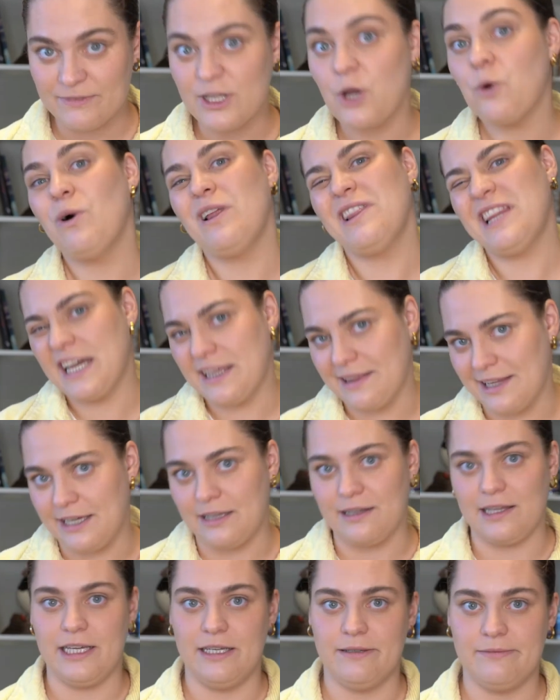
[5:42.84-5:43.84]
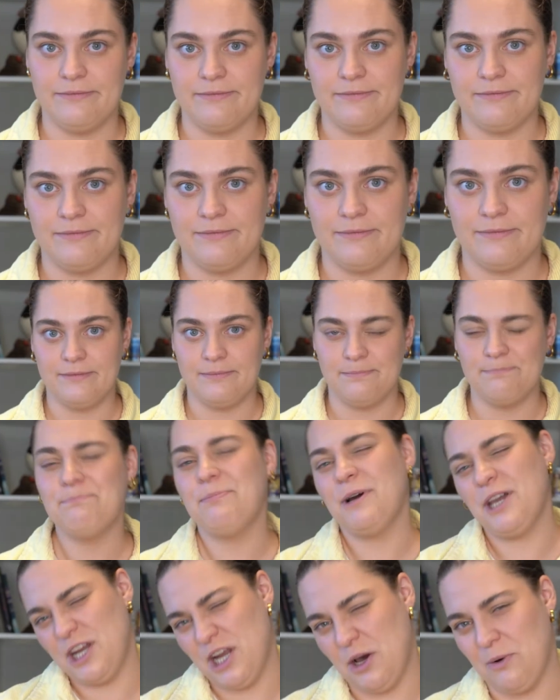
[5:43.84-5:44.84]
Well, not legally,
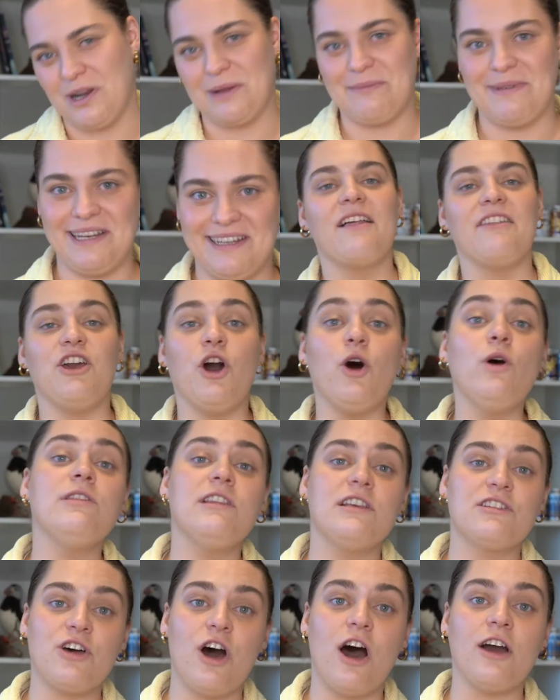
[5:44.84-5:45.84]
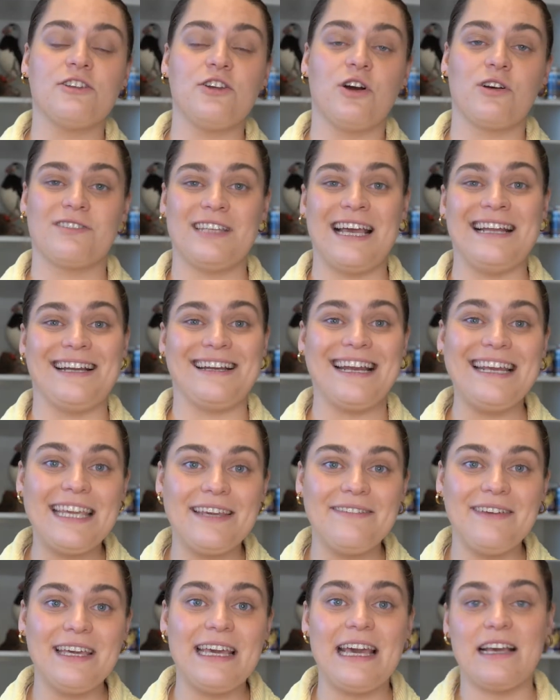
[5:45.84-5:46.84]
but you know what I mean. The oldest hot dog stand in
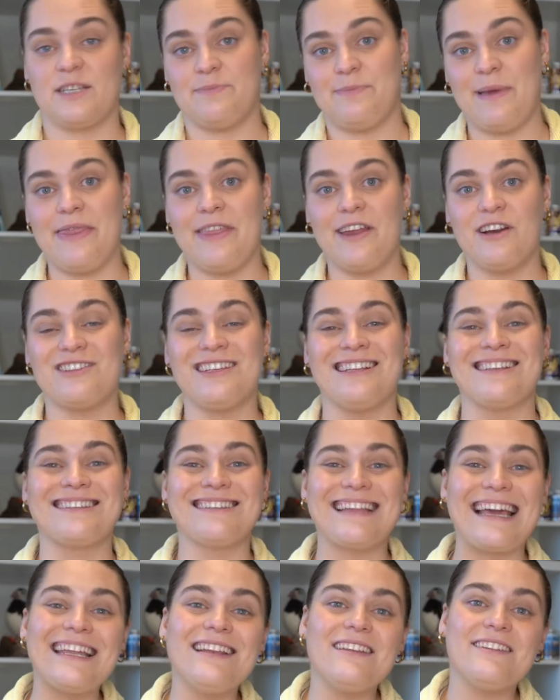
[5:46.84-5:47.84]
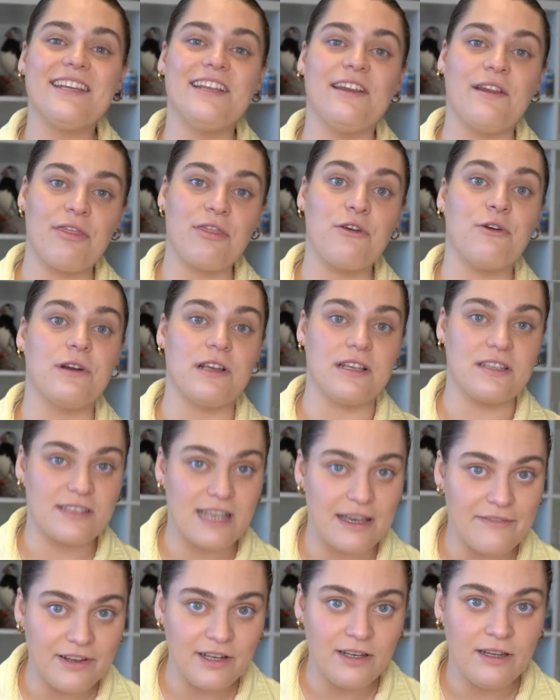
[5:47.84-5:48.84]
Reykjavik has been there since
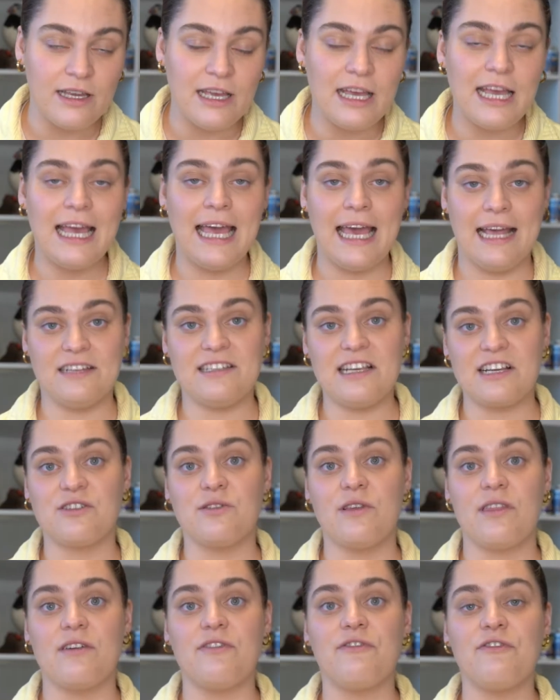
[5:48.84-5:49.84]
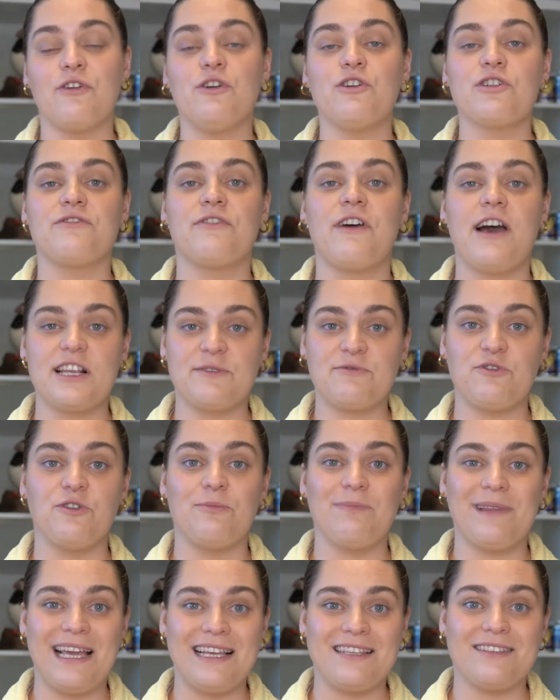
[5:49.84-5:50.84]
1937, and it's actually the first fast
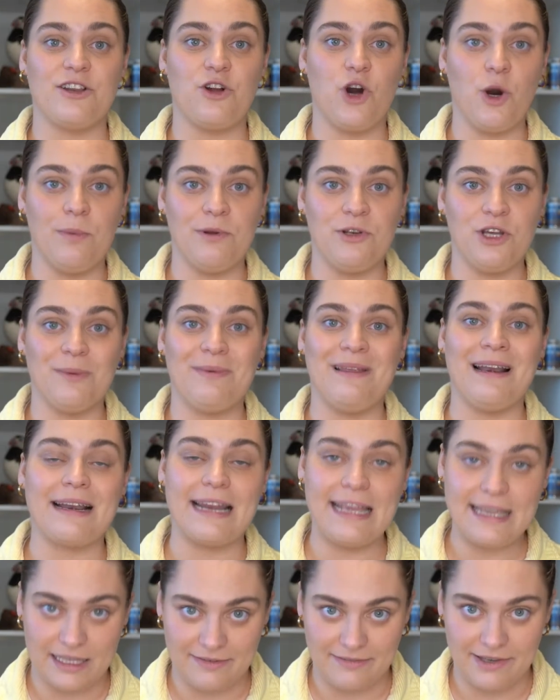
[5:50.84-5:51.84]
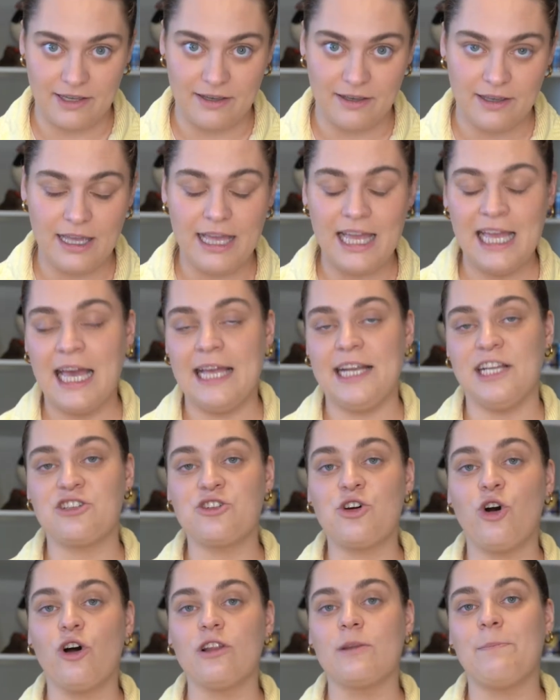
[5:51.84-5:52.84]
food place that opened up in Reykjavik, and it's
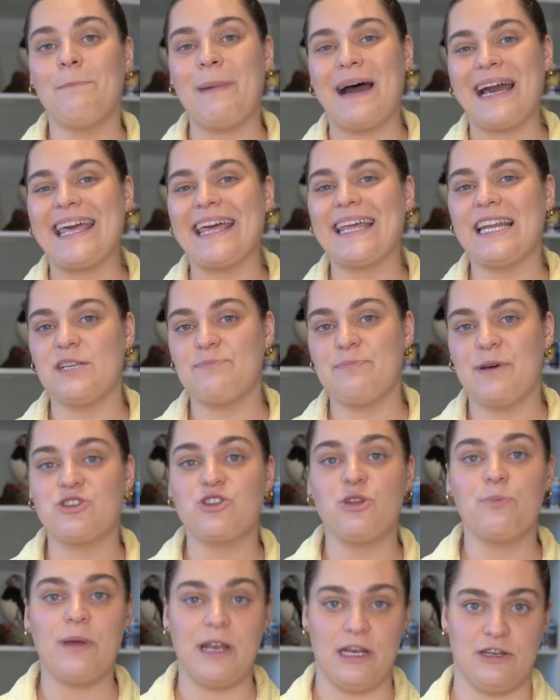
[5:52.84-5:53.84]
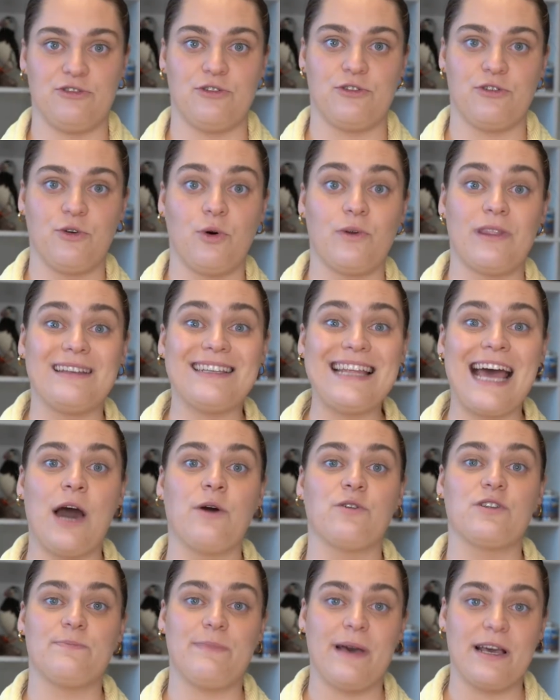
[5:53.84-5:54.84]
called Bæjarins bestu pylsur, or the
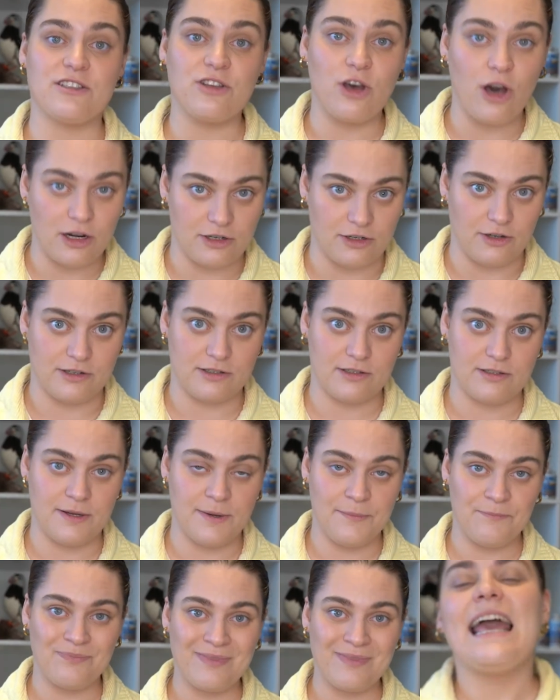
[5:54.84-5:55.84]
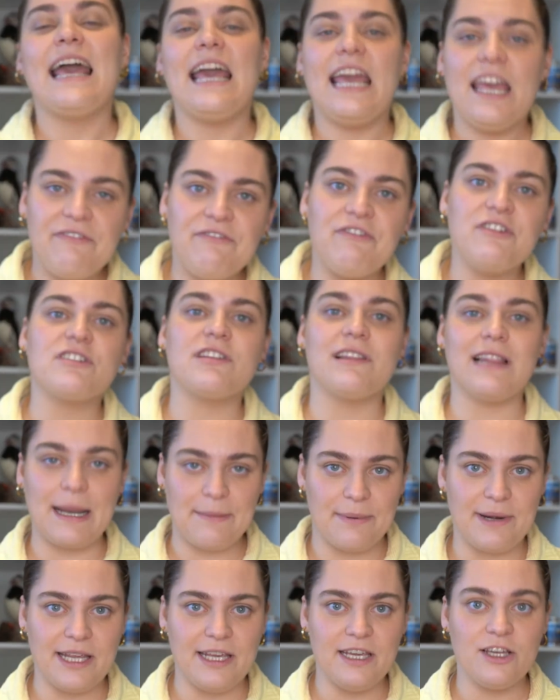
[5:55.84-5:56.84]
town's best hot dogs. If a
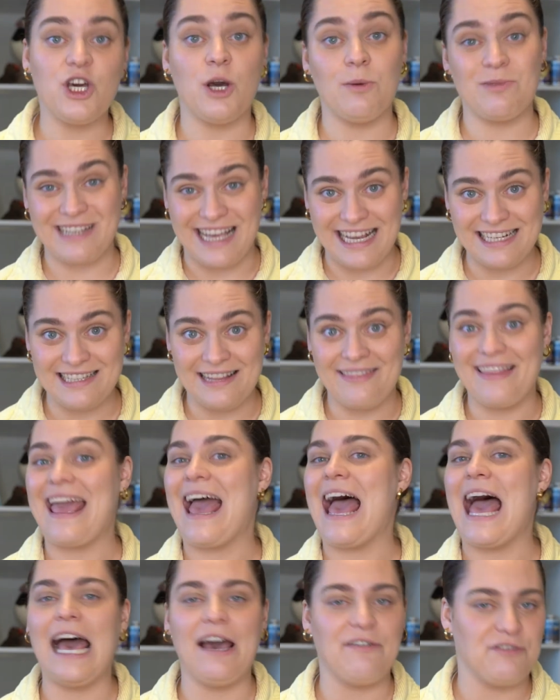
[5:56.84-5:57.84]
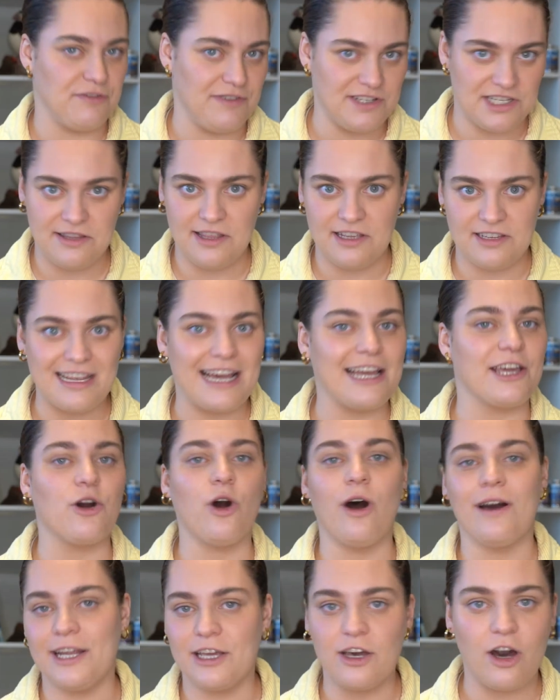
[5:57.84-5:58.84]
celebrity comes to Iceland, they have to visit this
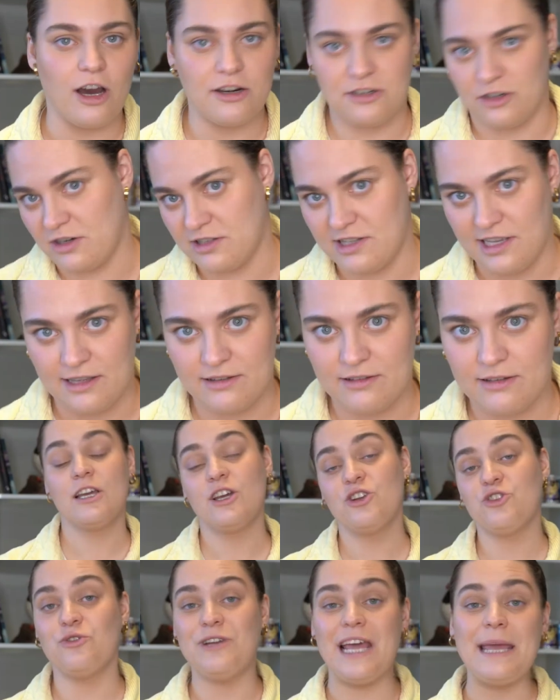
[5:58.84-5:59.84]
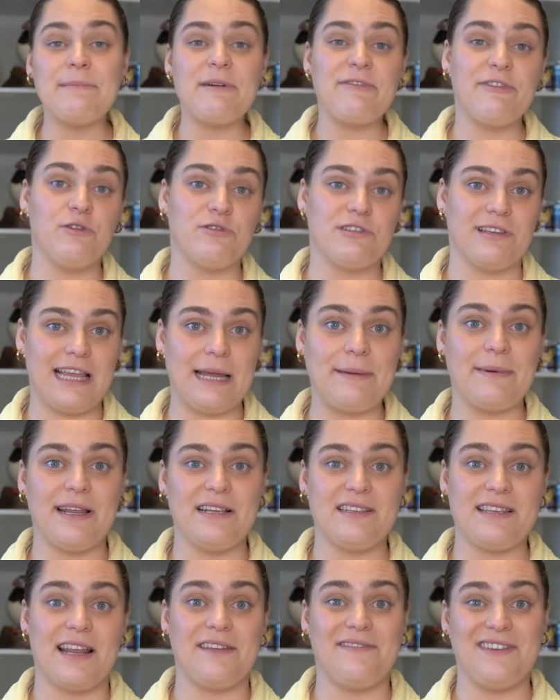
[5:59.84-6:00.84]
iconic hot dog stand. To name a few
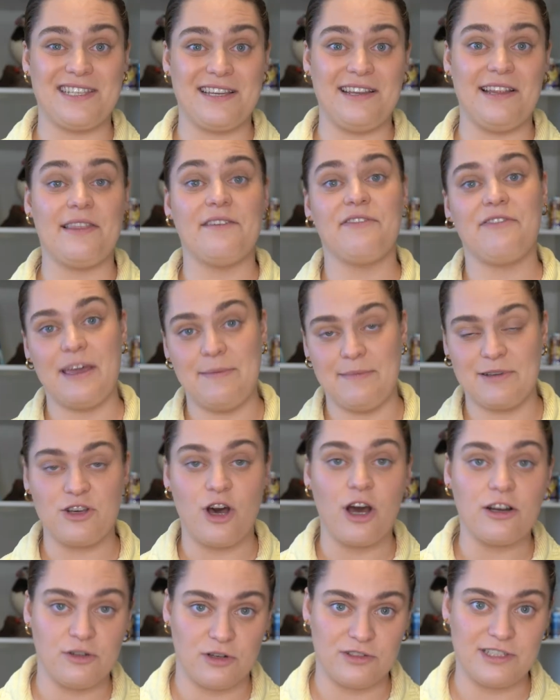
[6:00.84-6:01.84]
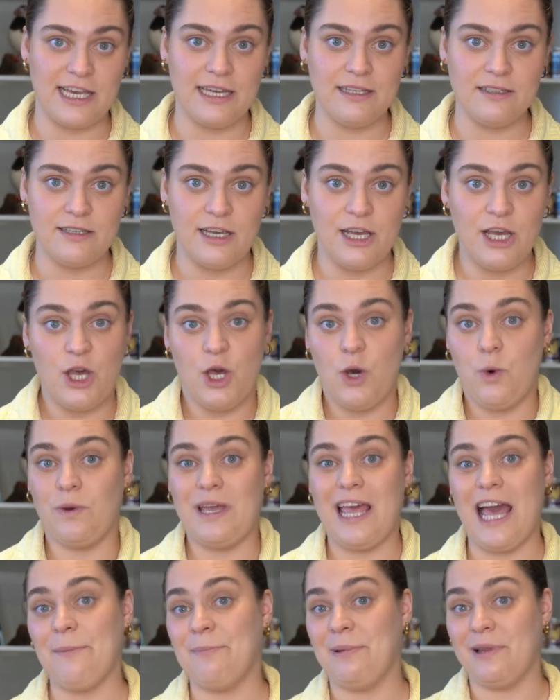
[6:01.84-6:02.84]
celebrities that have visited the famous hot dog stand,
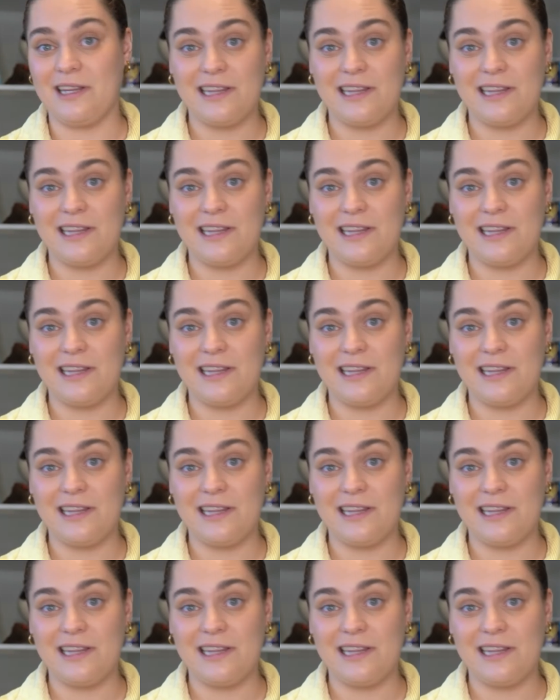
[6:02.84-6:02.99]
we have Bill